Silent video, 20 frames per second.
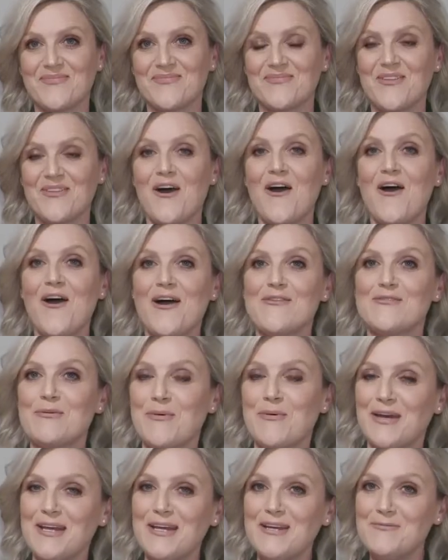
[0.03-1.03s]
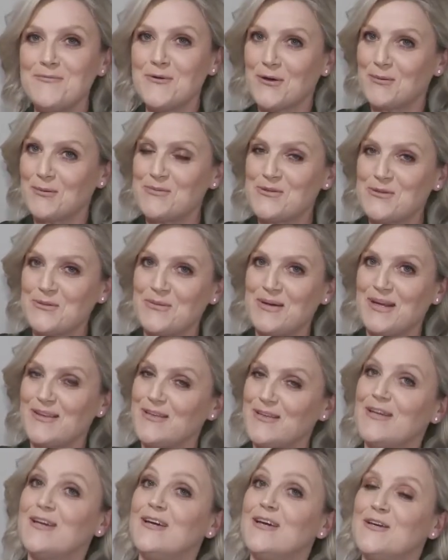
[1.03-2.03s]
Hi everybody, welcome to
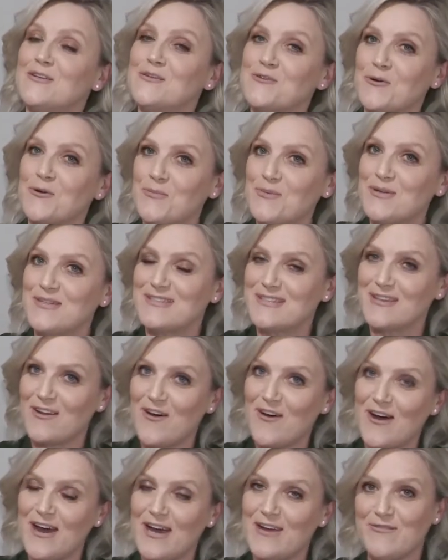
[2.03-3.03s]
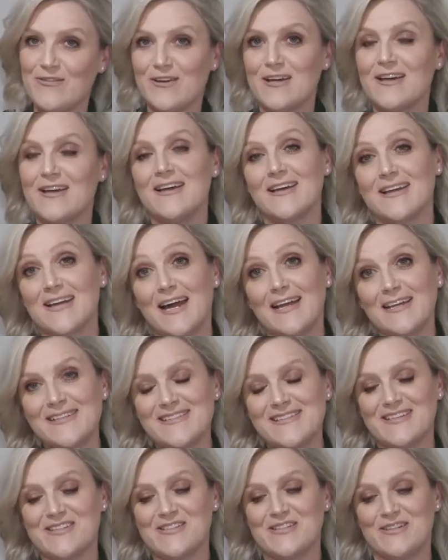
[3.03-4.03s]
another Taubmans live colour
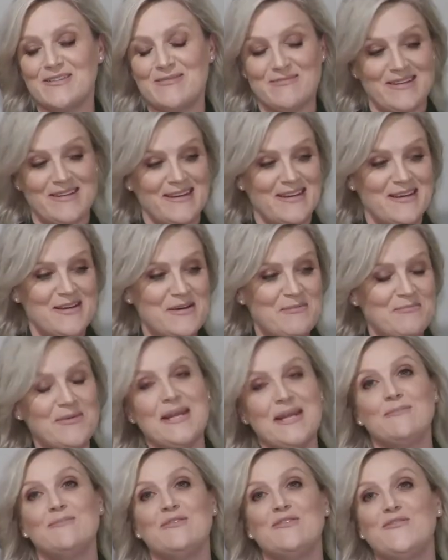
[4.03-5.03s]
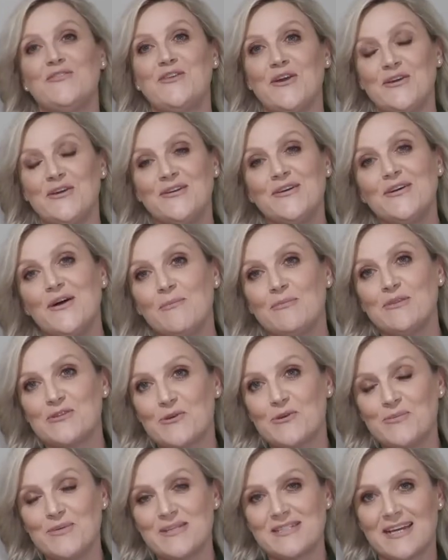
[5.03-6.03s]
session. My name's Fiona, I'm the
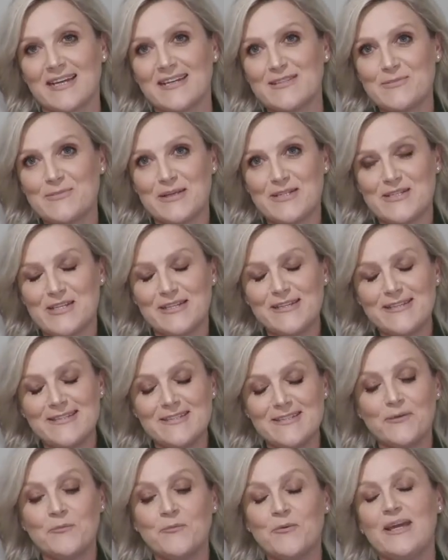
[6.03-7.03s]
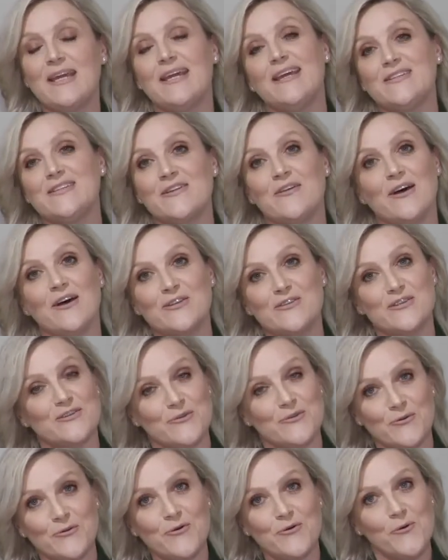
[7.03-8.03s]
Taubmans colour specialist and we're here tonight to
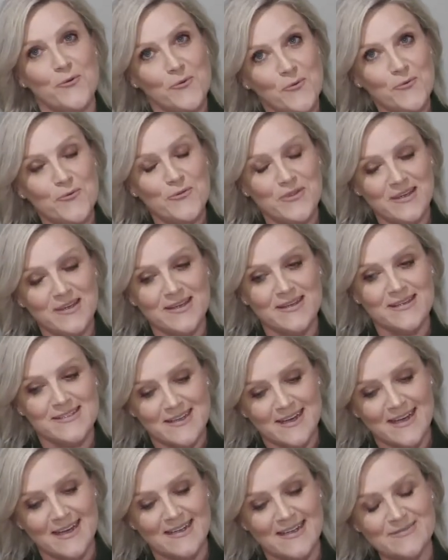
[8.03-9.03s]
talk all things colour.